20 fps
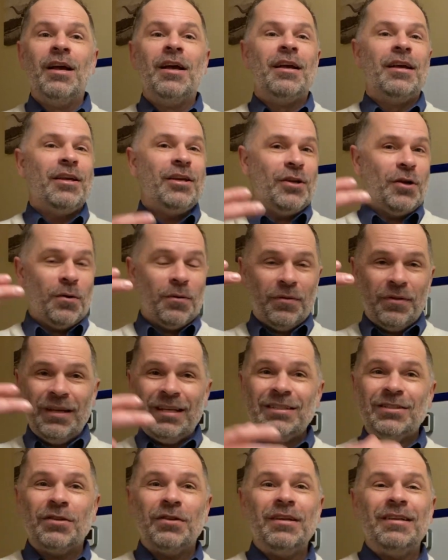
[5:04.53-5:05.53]
You know,
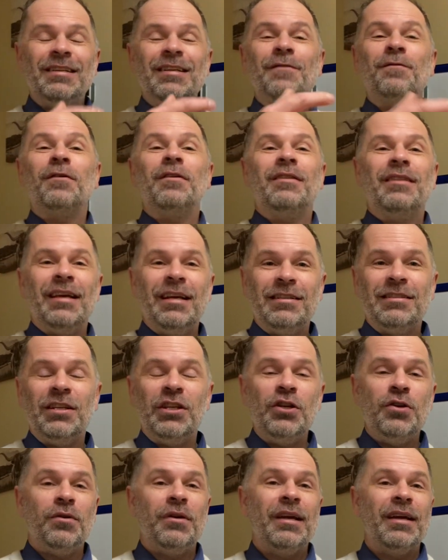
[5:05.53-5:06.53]
these are the different things that
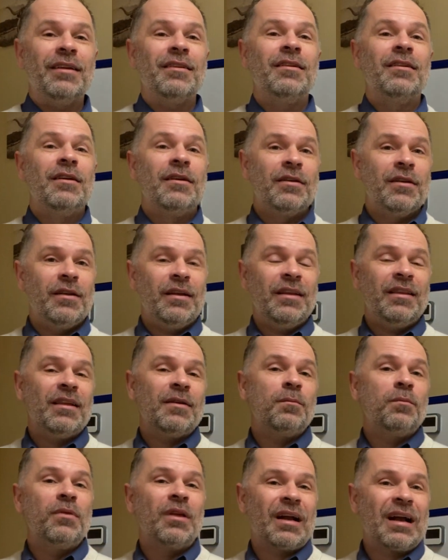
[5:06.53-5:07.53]
you get
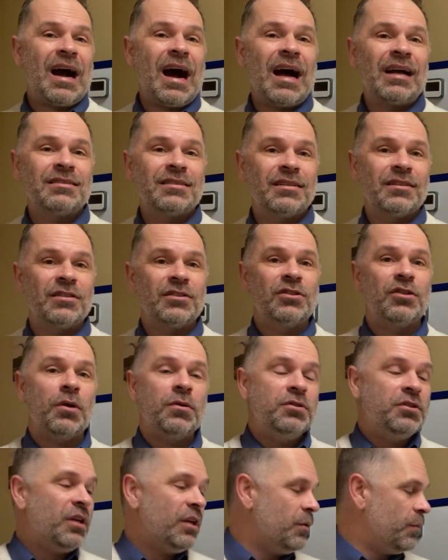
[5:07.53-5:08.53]
and the cost that's
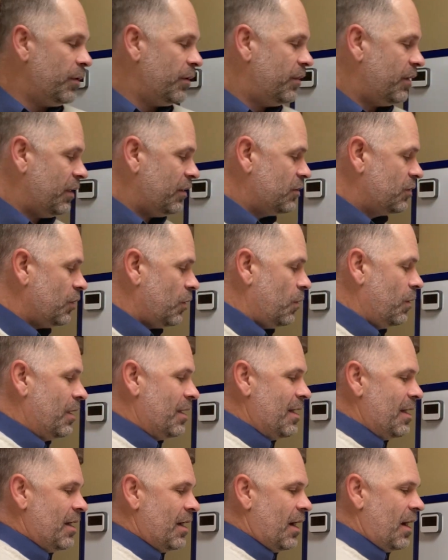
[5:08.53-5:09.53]
associated with it. So
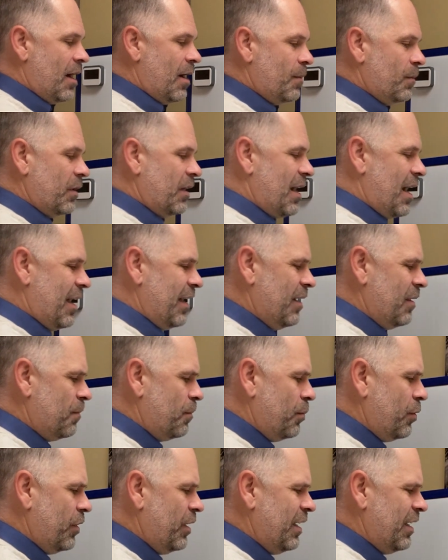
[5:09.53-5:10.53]
kind of
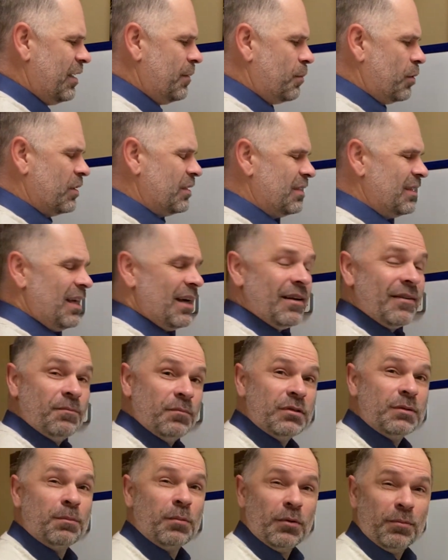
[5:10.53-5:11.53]
putting in
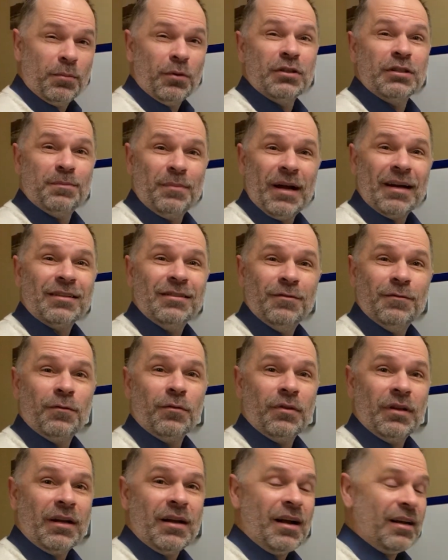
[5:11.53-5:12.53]
perspective for
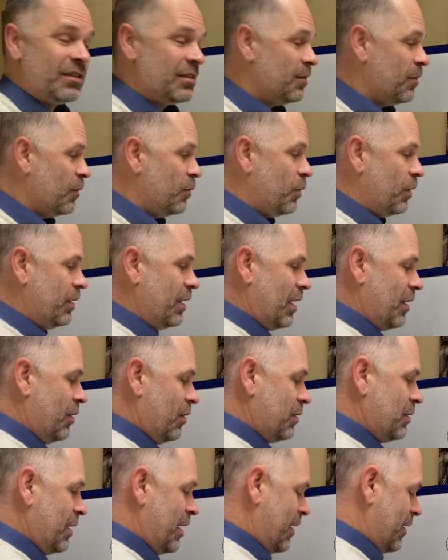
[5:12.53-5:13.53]
the customer of what that
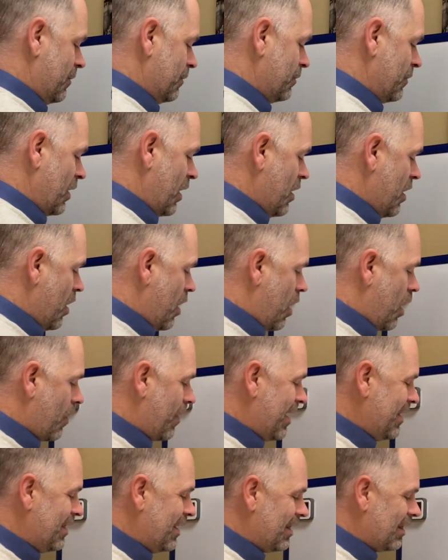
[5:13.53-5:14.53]
looks like. All
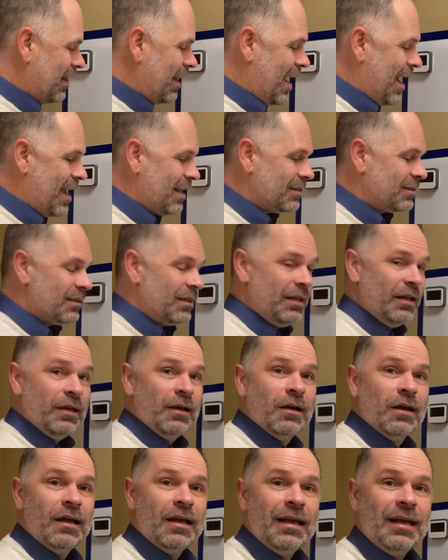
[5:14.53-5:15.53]
right, and then lastly,
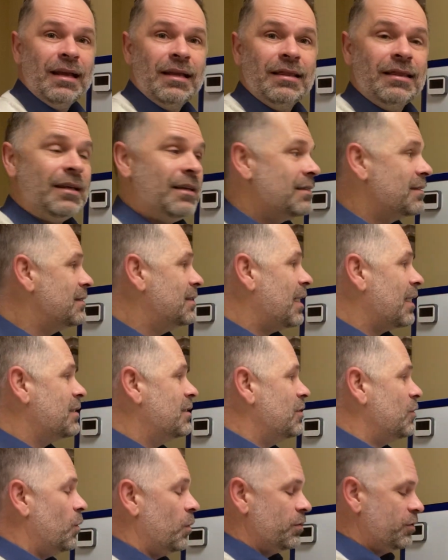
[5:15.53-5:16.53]
in this
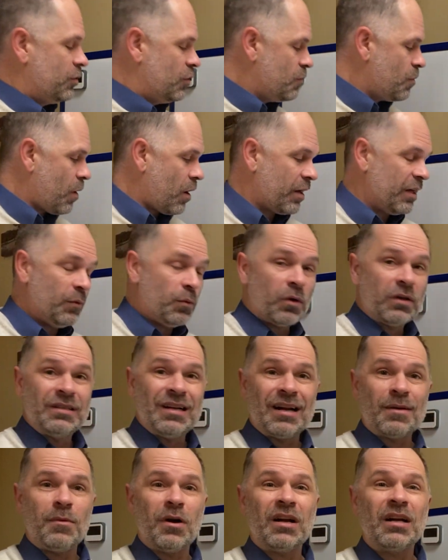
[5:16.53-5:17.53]
section, old school marketing, we're going to
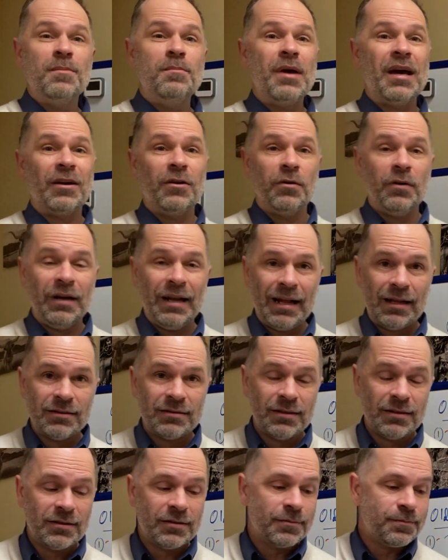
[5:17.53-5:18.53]
talk about competitor
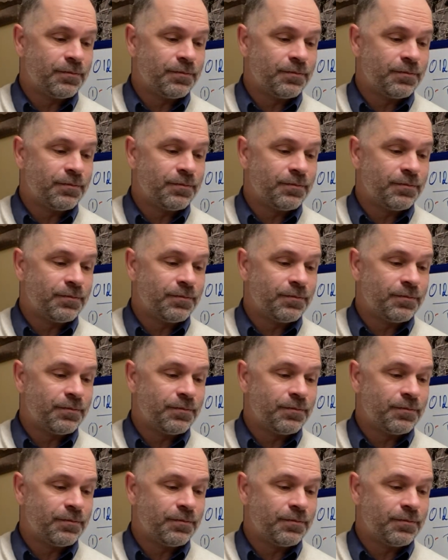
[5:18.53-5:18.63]
analysis.